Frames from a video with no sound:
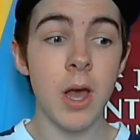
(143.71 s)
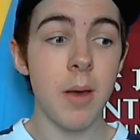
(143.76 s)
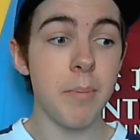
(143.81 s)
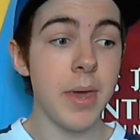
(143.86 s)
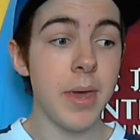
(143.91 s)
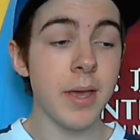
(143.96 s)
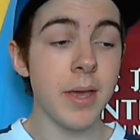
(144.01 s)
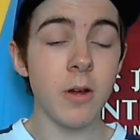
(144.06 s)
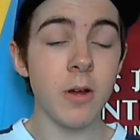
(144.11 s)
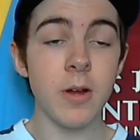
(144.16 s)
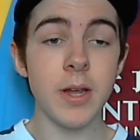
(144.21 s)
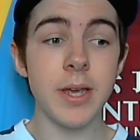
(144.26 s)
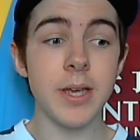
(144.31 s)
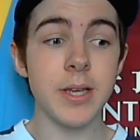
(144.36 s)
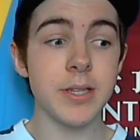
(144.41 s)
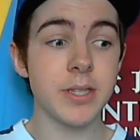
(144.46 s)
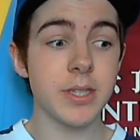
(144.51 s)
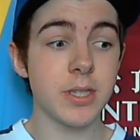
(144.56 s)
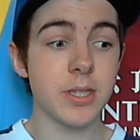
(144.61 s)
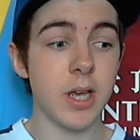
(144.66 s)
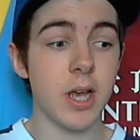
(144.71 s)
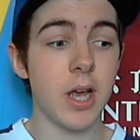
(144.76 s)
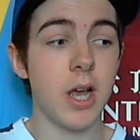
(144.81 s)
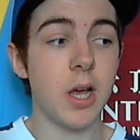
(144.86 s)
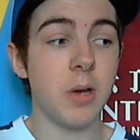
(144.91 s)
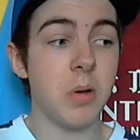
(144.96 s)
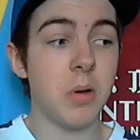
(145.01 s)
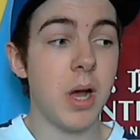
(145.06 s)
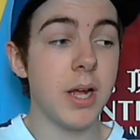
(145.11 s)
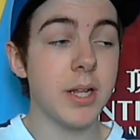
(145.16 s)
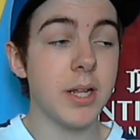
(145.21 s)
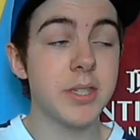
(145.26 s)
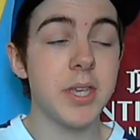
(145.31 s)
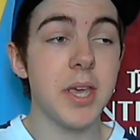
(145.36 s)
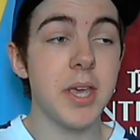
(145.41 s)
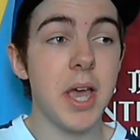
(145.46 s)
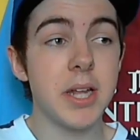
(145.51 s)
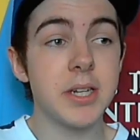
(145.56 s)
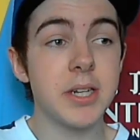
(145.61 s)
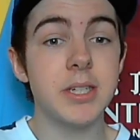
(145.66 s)
Baker is, I'd
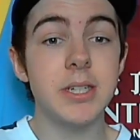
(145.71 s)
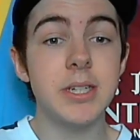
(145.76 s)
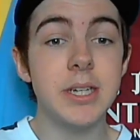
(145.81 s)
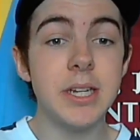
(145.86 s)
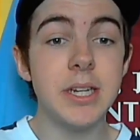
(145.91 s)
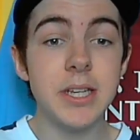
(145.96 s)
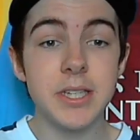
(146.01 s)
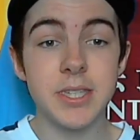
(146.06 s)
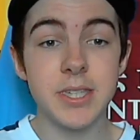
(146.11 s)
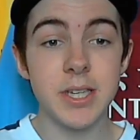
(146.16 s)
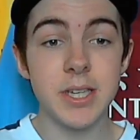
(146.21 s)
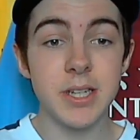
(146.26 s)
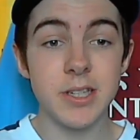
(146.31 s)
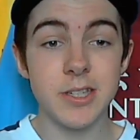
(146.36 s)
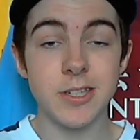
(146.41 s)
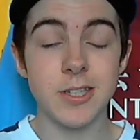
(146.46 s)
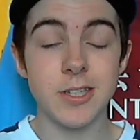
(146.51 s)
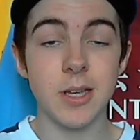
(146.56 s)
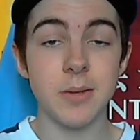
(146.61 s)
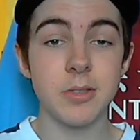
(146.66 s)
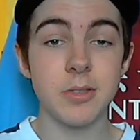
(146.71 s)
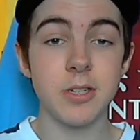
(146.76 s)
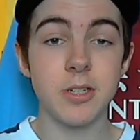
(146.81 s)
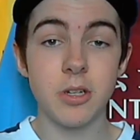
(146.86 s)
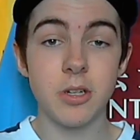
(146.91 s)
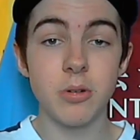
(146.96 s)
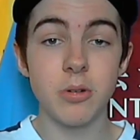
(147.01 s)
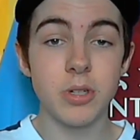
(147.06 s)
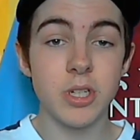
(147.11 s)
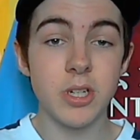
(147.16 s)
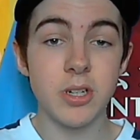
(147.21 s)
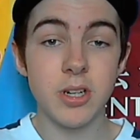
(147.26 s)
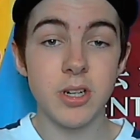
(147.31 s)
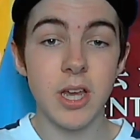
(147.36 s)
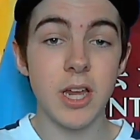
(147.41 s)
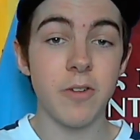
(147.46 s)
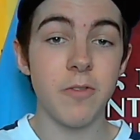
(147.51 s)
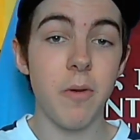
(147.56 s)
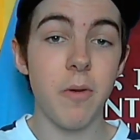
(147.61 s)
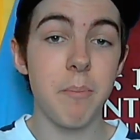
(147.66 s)
say, a decent substitution,
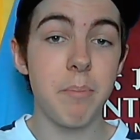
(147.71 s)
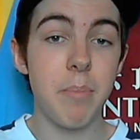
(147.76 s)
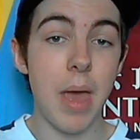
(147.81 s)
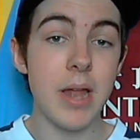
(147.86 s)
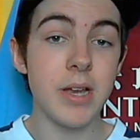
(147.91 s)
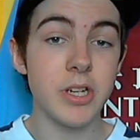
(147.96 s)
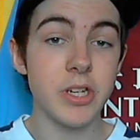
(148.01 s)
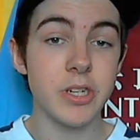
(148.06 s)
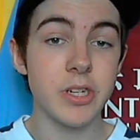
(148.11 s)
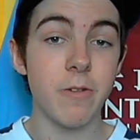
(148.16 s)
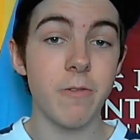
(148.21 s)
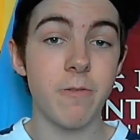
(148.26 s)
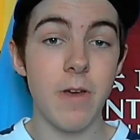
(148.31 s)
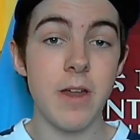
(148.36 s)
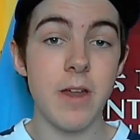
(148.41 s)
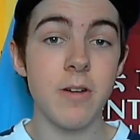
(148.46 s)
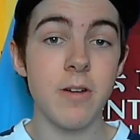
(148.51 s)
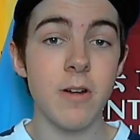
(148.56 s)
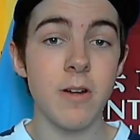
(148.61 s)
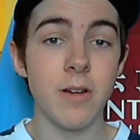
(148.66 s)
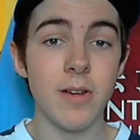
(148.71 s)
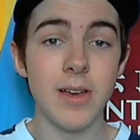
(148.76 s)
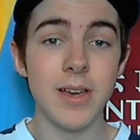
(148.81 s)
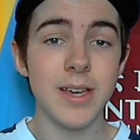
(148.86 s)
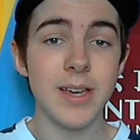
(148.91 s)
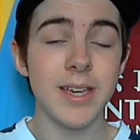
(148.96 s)
kind of a bench defender.